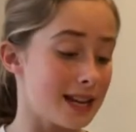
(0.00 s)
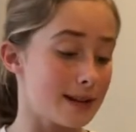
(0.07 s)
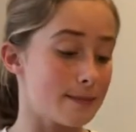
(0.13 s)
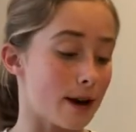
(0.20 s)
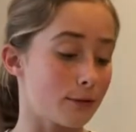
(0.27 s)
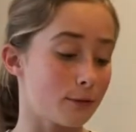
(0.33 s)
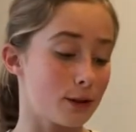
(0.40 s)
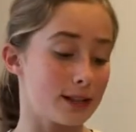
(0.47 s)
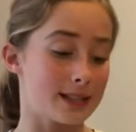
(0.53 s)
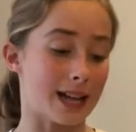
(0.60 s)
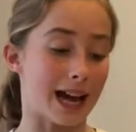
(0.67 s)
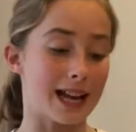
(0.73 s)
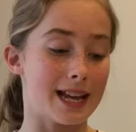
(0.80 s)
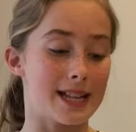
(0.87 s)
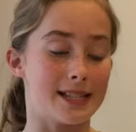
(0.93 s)
about fruit
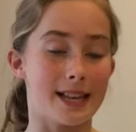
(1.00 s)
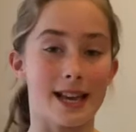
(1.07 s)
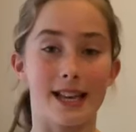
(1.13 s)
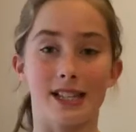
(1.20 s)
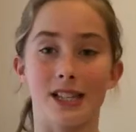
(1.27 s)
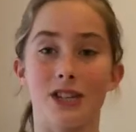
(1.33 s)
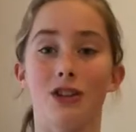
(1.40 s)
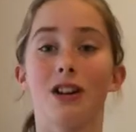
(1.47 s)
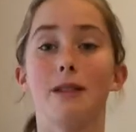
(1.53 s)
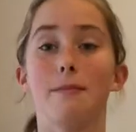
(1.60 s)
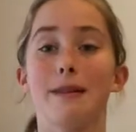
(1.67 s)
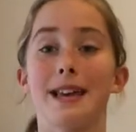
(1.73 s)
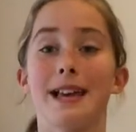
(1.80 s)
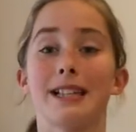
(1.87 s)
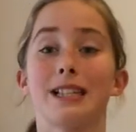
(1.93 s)
salads is you can
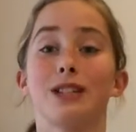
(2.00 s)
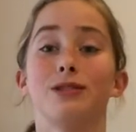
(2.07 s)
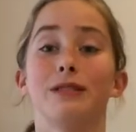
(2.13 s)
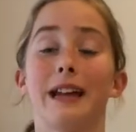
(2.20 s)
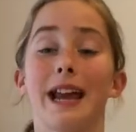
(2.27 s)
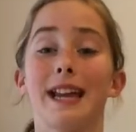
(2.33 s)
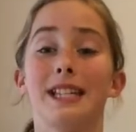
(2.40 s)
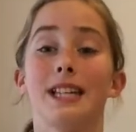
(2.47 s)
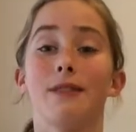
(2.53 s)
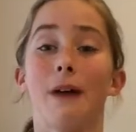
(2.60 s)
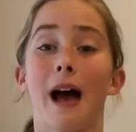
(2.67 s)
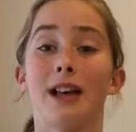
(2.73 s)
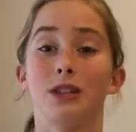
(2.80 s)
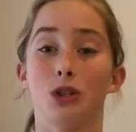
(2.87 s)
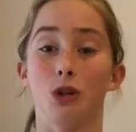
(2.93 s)
be as creative
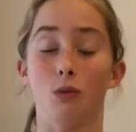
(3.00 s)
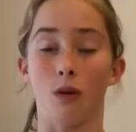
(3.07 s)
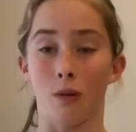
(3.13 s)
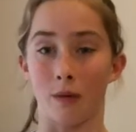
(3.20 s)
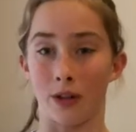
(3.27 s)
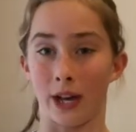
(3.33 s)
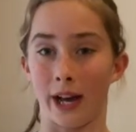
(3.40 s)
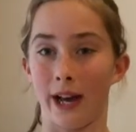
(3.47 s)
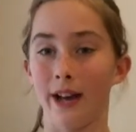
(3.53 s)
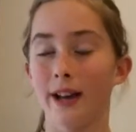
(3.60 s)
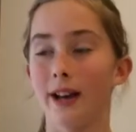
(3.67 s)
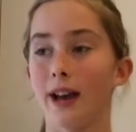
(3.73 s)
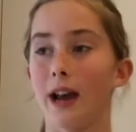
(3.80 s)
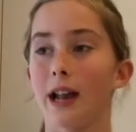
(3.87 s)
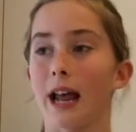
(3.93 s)
as you want with it.
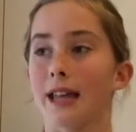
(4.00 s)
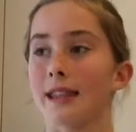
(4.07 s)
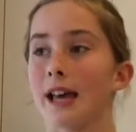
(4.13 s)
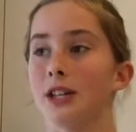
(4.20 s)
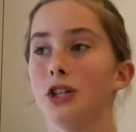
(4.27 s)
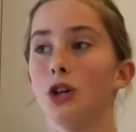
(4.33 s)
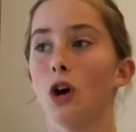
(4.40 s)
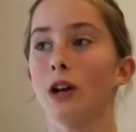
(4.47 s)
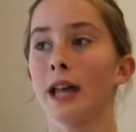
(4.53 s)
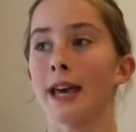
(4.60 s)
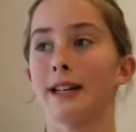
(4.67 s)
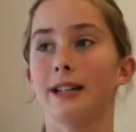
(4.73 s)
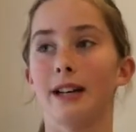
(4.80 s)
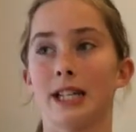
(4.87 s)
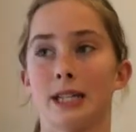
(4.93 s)
Like there's not
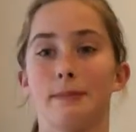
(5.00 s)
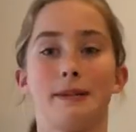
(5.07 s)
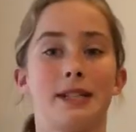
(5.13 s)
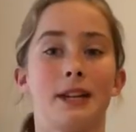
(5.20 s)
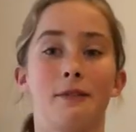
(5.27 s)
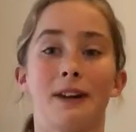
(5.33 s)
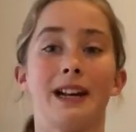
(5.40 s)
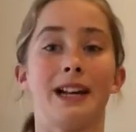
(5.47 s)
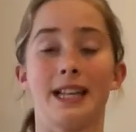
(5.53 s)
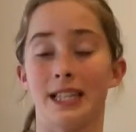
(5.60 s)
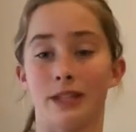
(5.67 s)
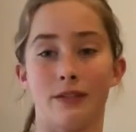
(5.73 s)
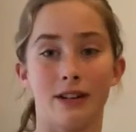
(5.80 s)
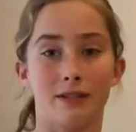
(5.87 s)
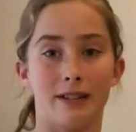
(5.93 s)
like a specific
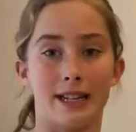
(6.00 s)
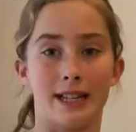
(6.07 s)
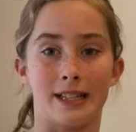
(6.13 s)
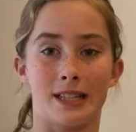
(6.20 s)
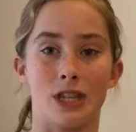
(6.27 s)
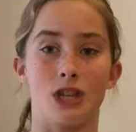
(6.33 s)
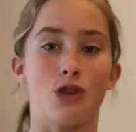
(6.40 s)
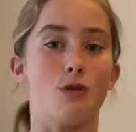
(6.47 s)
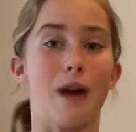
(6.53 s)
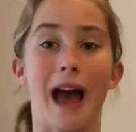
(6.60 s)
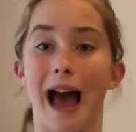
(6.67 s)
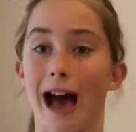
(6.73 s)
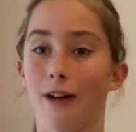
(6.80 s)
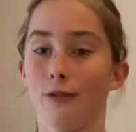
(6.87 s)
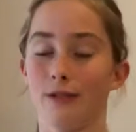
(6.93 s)
list of ingredients that you
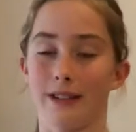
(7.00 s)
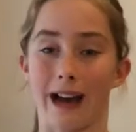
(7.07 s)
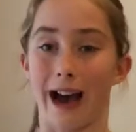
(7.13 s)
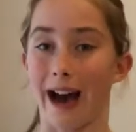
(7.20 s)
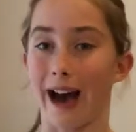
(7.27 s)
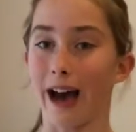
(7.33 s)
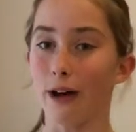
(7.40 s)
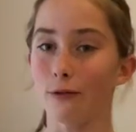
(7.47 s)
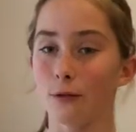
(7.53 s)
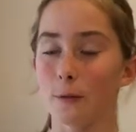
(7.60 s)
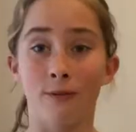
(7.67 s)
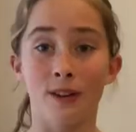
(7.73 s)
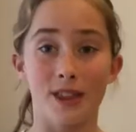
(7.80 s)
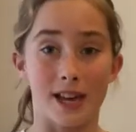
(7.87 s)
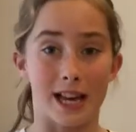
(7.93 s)
have to have.
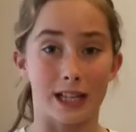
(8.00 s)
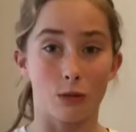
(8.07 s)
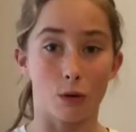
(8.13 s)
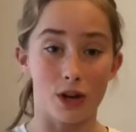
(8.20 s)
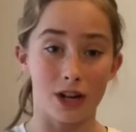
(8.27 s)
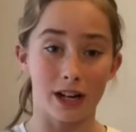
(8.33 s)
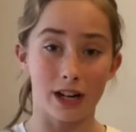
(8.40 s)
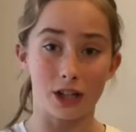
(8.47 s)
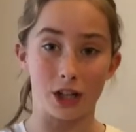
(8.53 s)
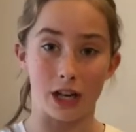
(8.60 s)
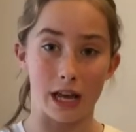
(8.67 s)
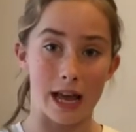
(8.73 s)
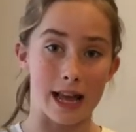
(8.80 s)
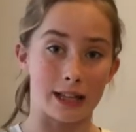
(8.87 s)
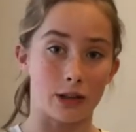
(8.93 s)
For this, what you're gonna do
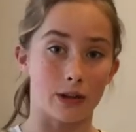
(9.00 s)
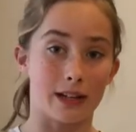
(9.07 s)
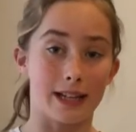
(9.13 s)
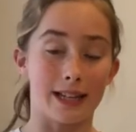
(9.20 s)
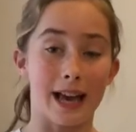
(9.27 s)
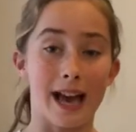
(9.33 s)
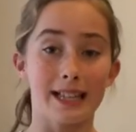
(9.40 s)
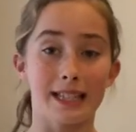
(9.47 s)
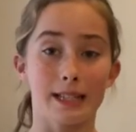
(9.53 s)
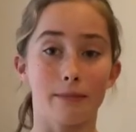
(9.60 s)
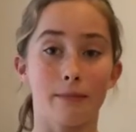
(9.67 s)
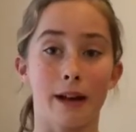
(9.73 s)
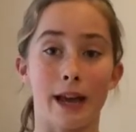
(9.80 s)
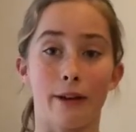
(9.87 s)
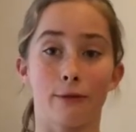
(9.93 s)
is you're gonna get some
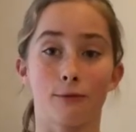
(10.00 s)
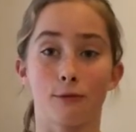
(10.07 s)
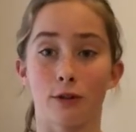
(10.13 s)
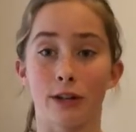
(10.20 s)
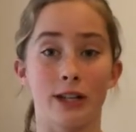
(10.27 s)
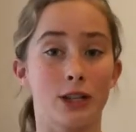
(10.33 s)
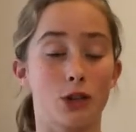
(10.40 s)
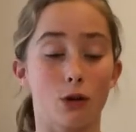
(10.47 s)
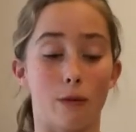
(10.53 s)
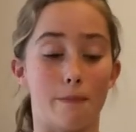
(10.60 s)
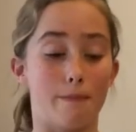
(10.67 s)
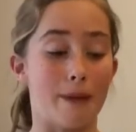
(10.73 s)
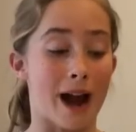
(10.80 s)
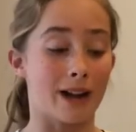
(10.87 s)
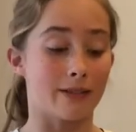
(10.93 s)
like fruits or
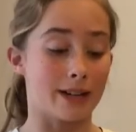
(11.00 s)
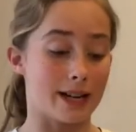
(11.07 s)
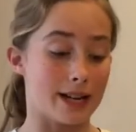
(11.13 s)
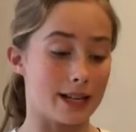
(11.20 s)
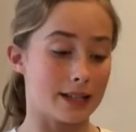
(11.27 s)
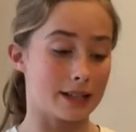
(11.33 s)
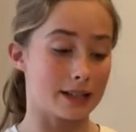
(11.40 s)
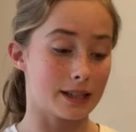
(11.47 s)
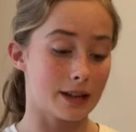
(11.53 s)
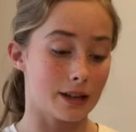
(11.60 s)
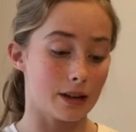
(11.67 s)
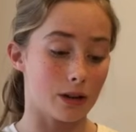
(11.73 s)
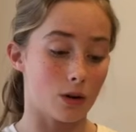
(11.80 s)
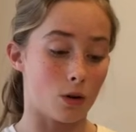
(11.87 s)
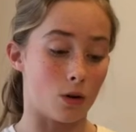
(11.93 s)
berries
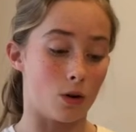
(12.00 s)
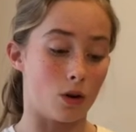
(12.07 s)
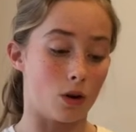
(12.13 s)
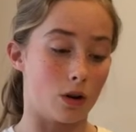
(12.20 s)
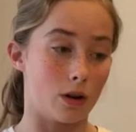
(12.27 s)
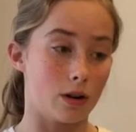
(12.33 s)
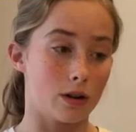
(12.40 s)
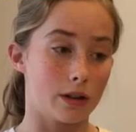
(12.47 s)
or